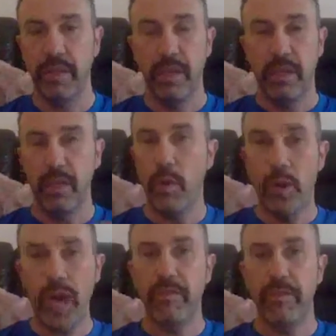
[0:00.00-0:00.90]
Now, I
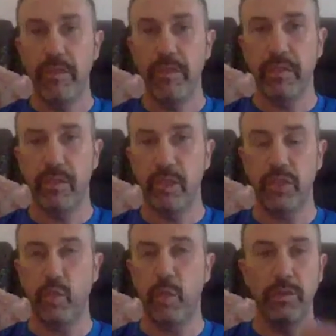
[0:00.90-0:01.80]
haven't
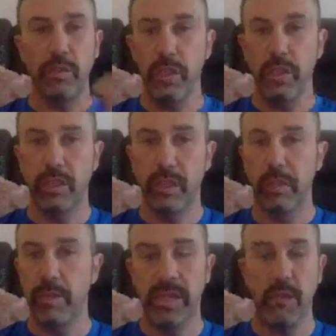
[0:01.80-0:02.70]
just all of a sudden
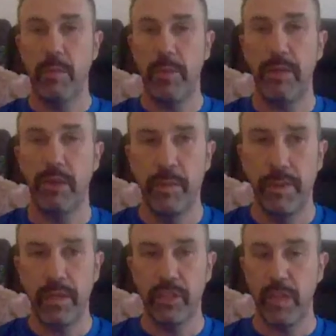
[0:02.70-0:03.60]
become a
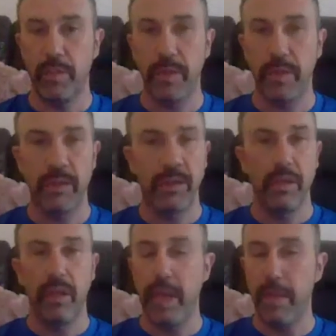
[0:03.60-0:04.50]
Paralympic champion,
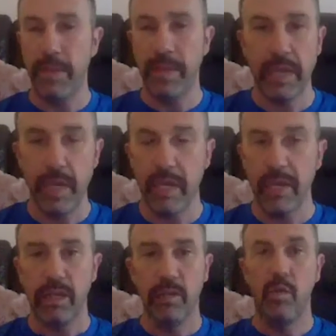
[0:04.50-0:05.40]
MBE,
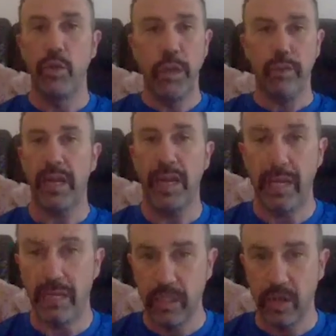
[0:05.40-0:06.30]
all the other
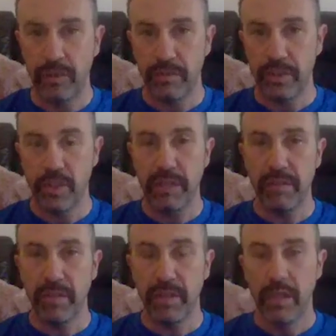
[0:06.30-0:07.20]
accolades that I've
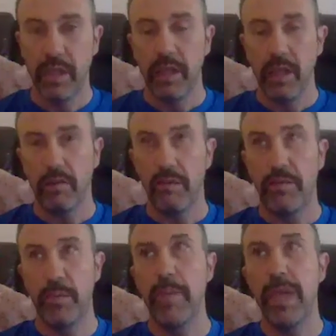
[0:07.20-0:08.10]
achieved.
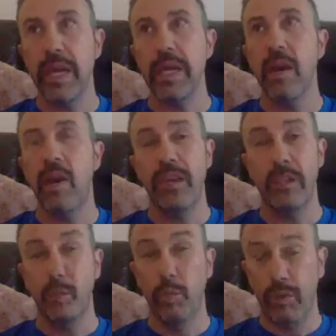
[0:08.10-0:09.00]
For me, I've had
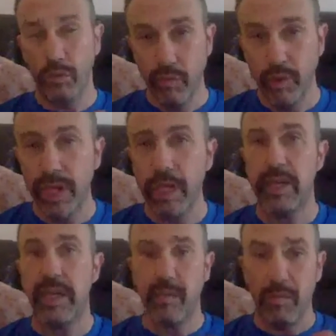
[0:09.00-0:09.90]
to work
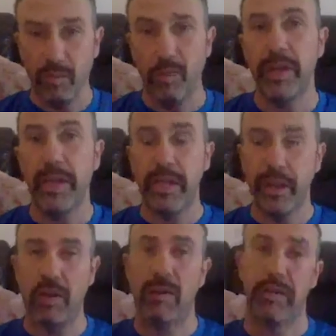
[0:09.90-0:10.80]
really, really
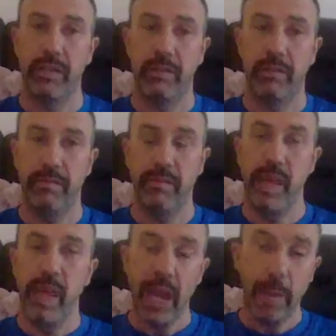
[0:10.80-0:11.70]
hard.
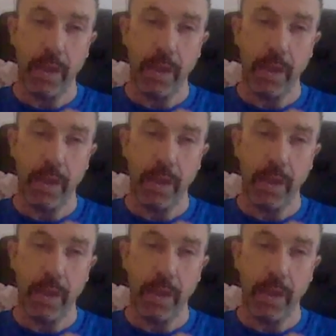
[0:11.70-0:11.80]
And the